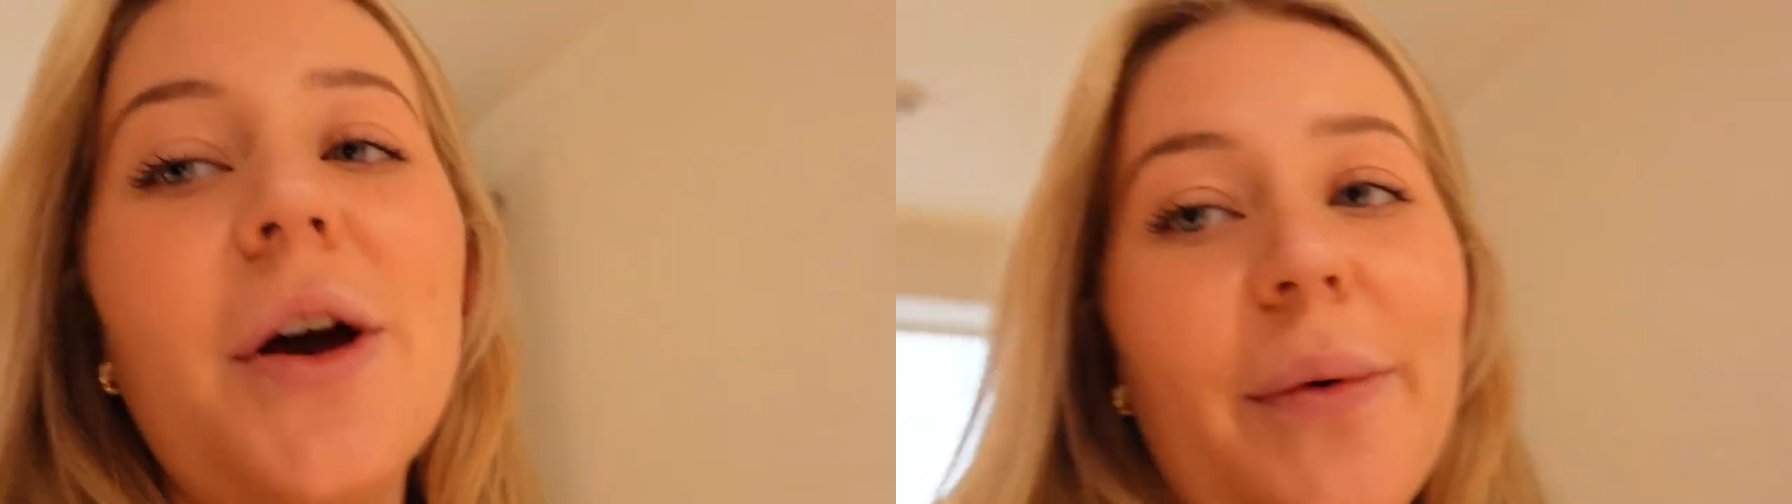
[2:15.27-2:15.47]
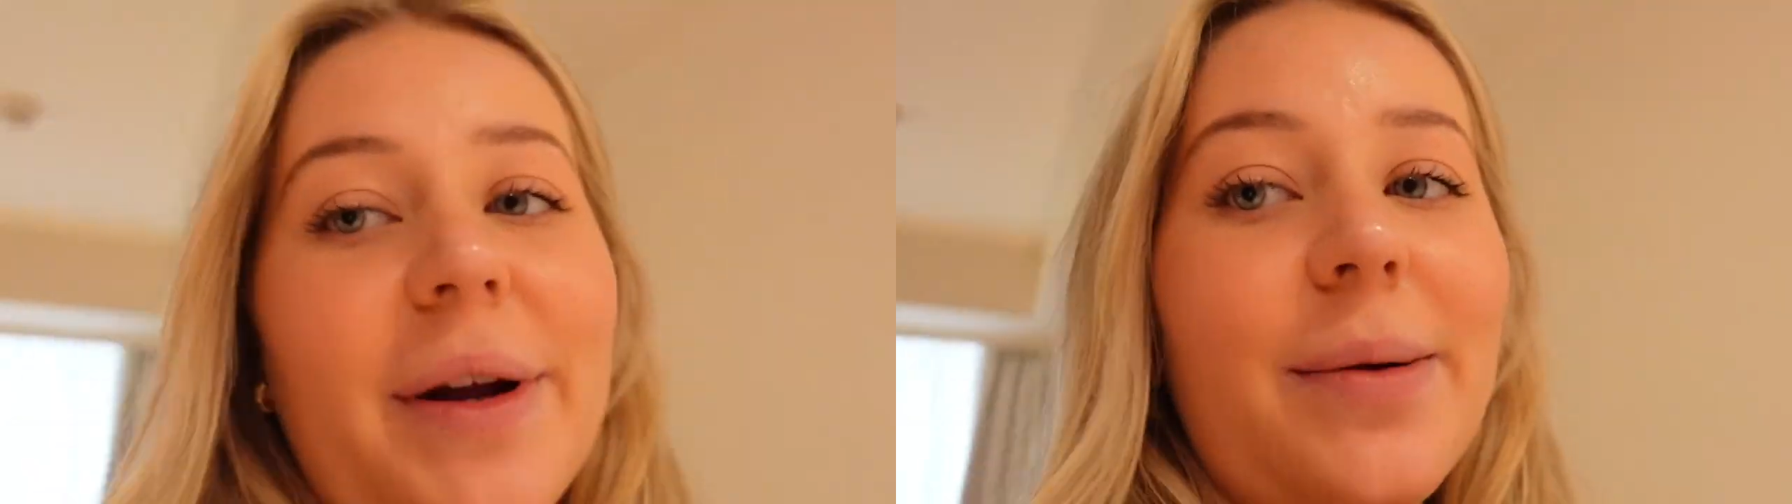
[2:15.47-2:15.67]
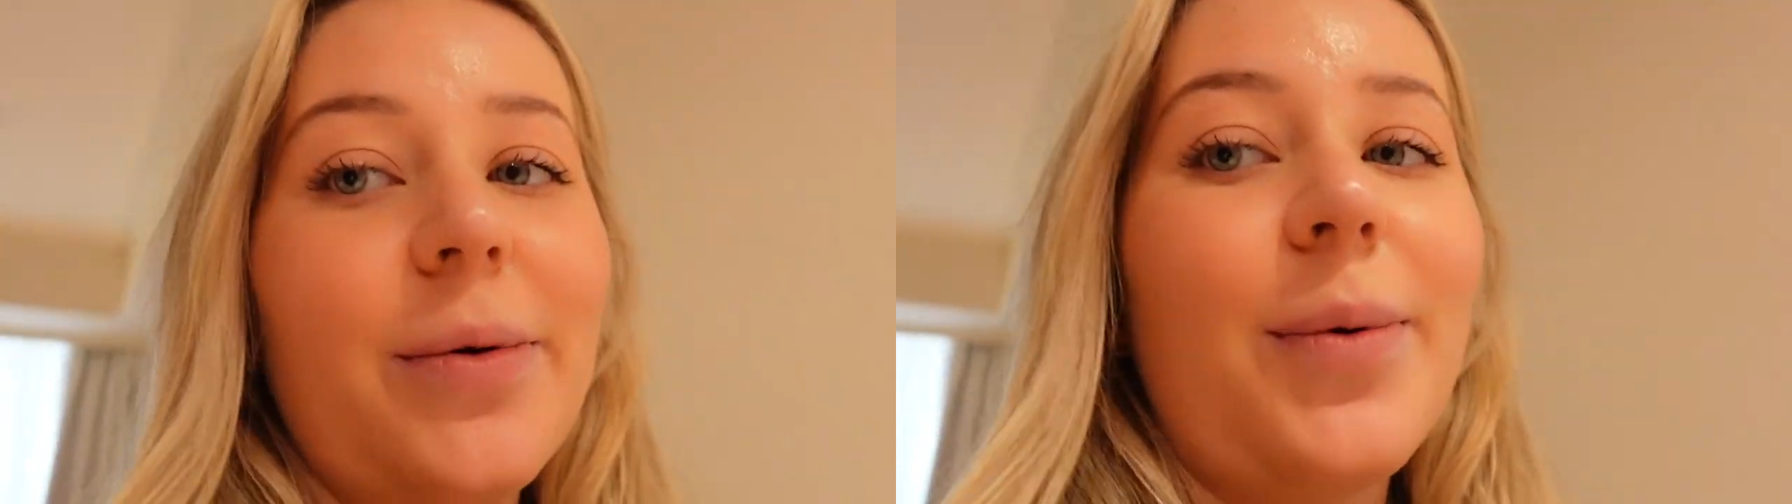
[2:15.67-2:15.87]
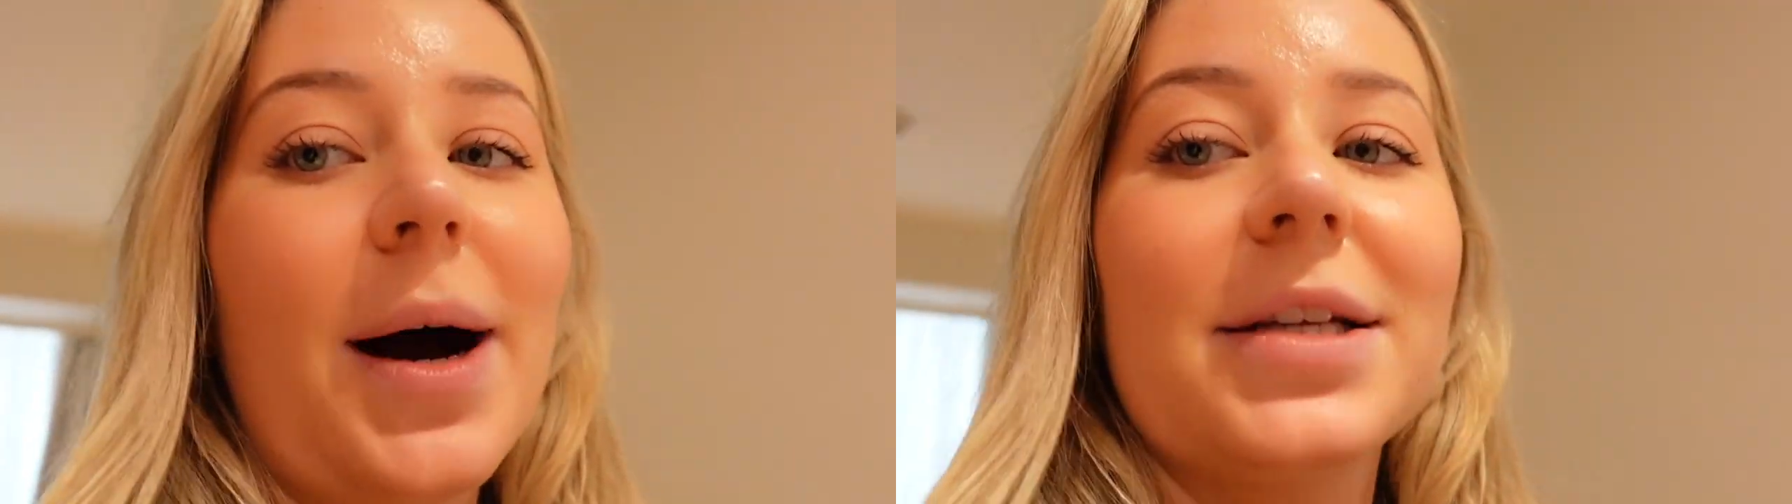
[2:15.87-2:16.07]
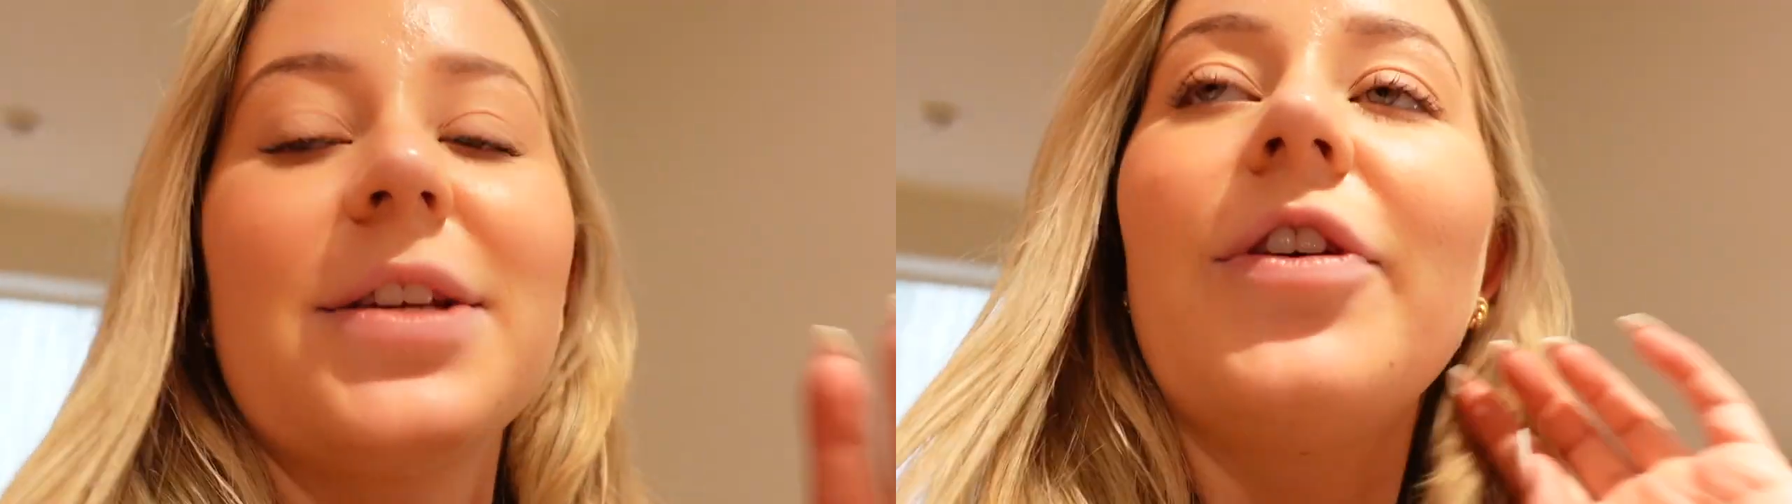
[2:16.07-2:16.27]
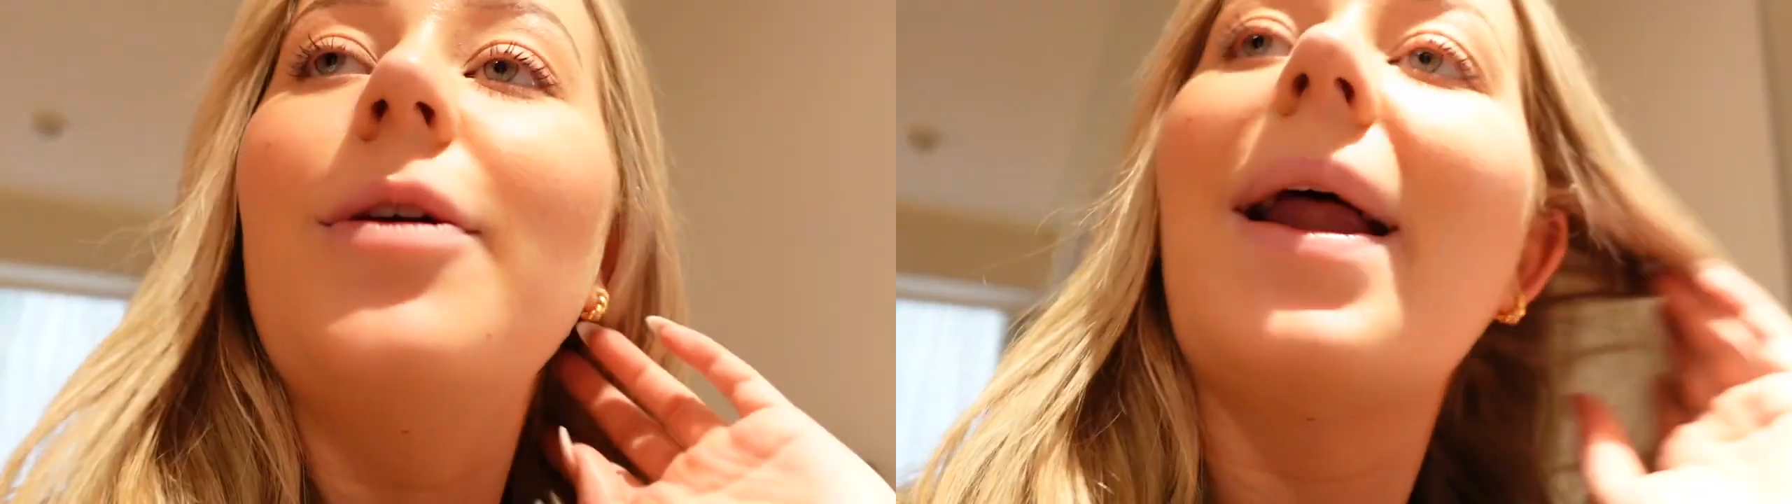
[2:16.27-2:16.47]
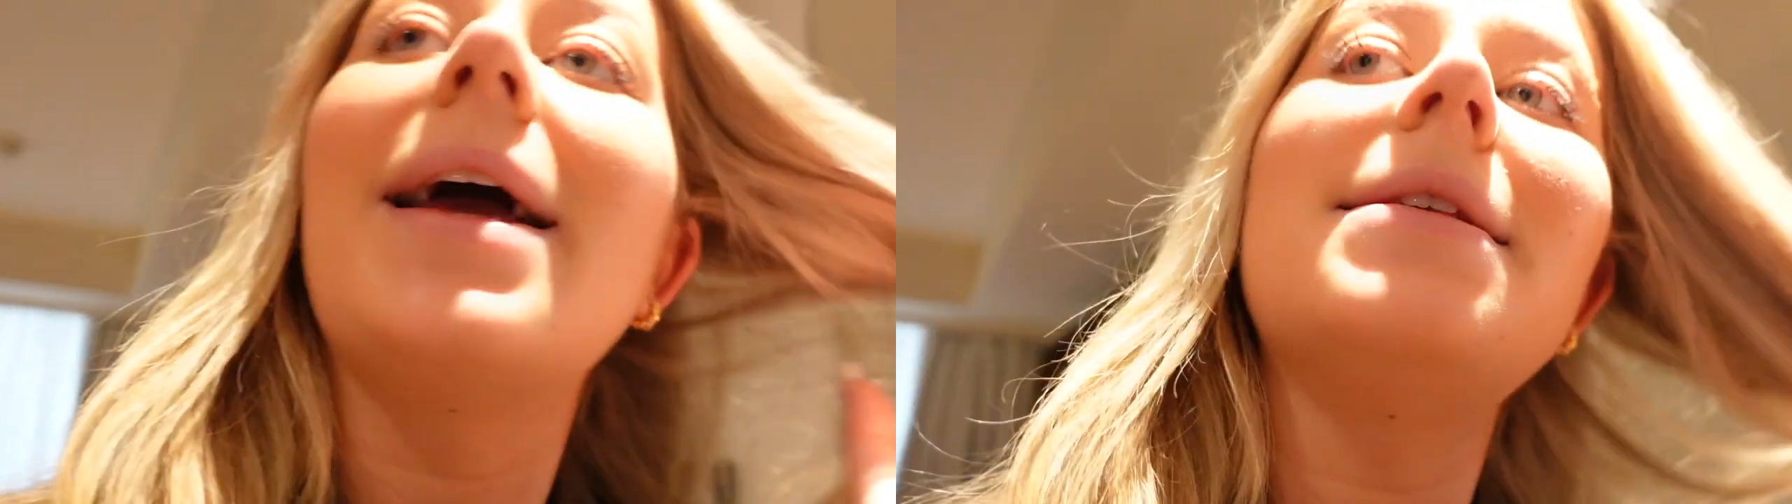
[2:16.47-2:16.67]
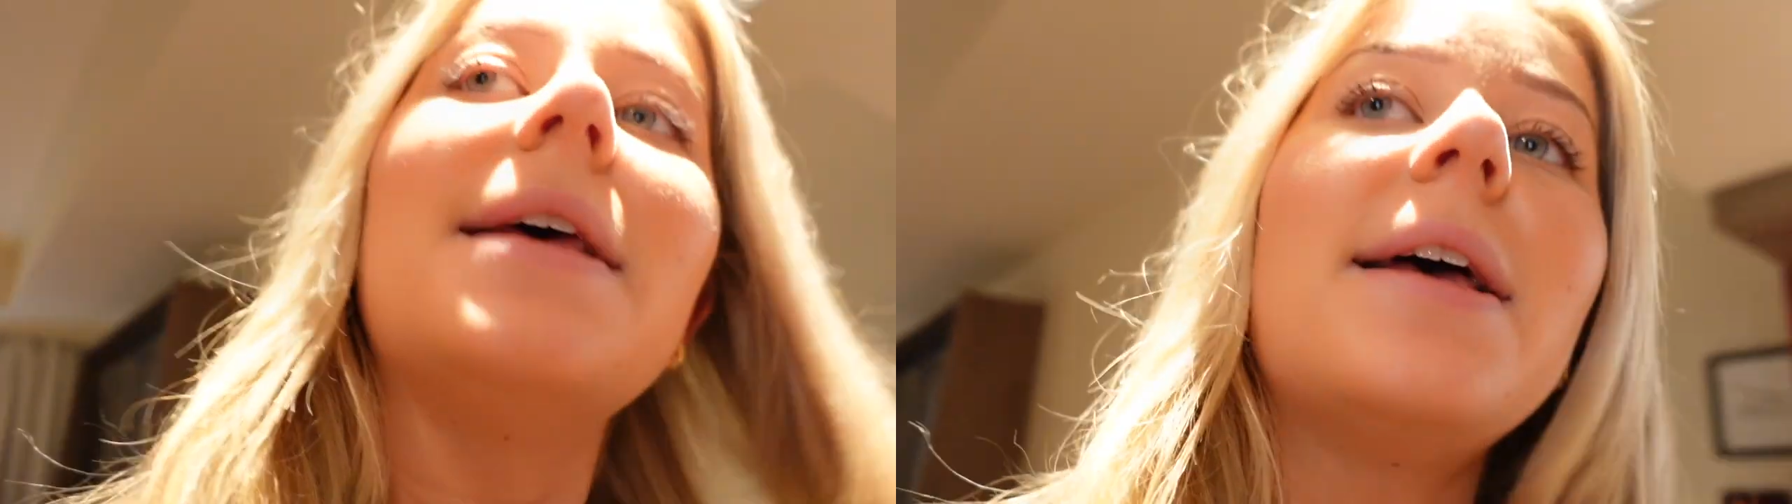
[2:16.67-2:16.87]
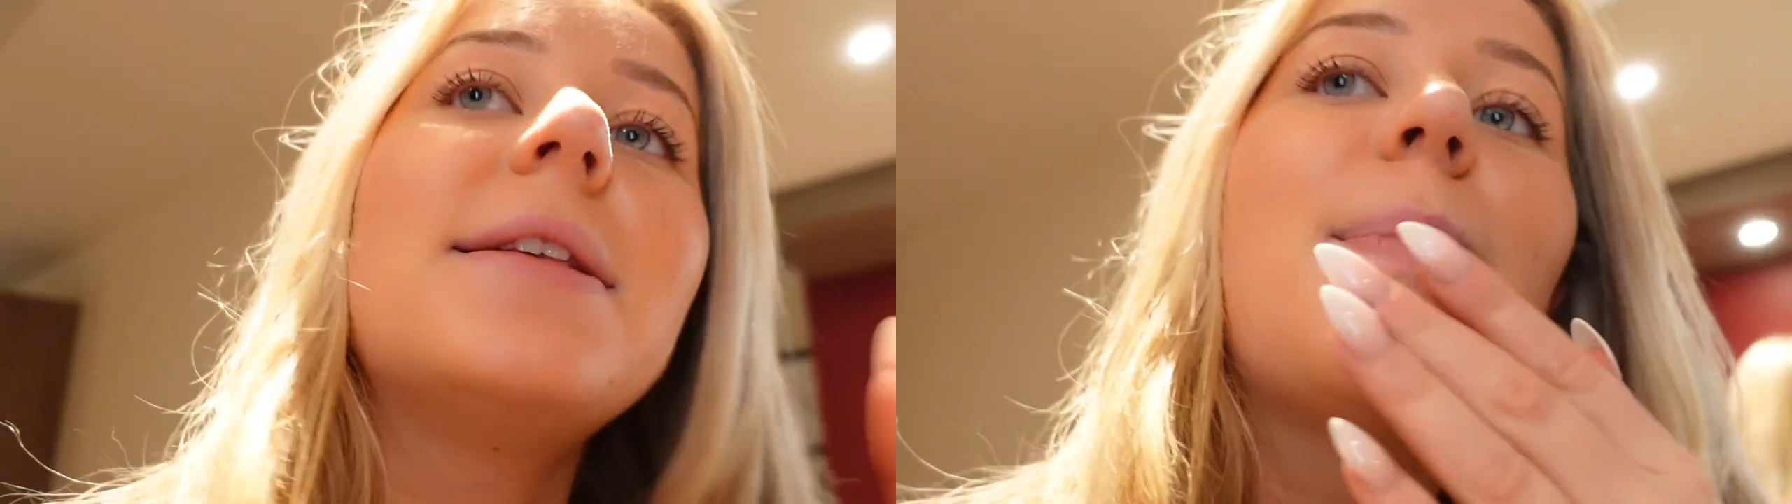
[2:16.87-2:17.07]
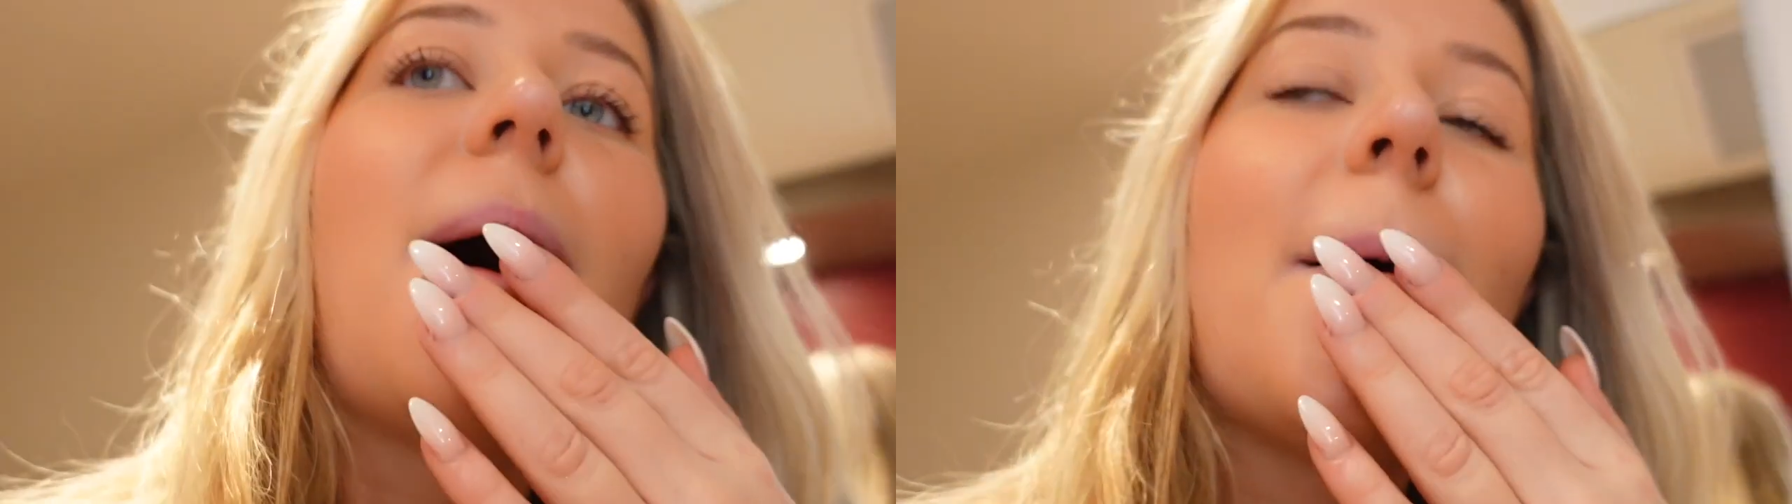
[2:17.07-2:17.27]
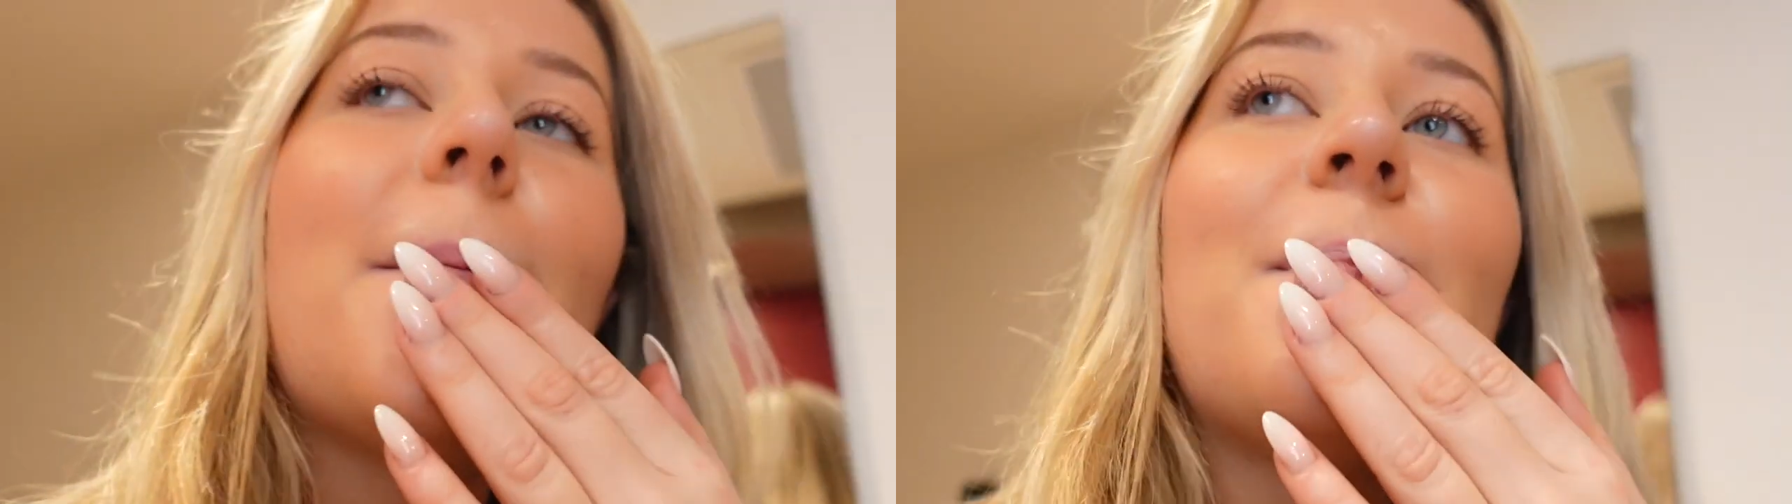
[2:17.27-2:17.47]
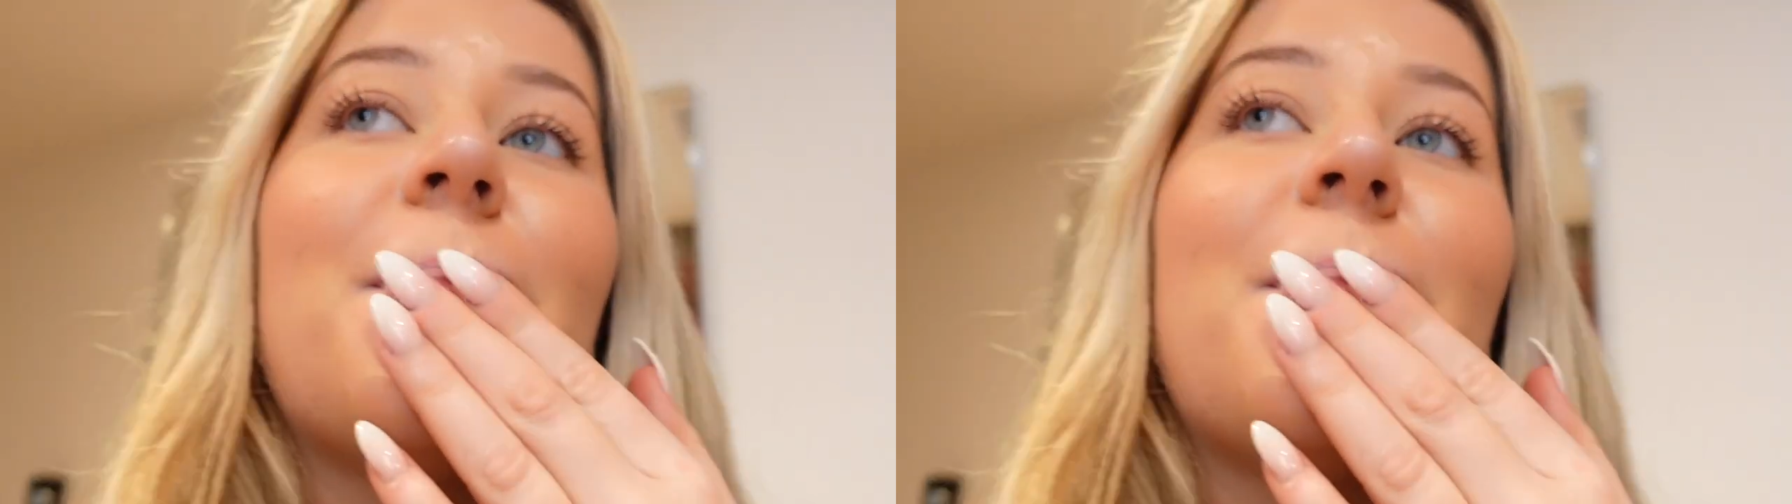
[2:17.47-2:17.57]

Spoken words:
We did walk past a few places, but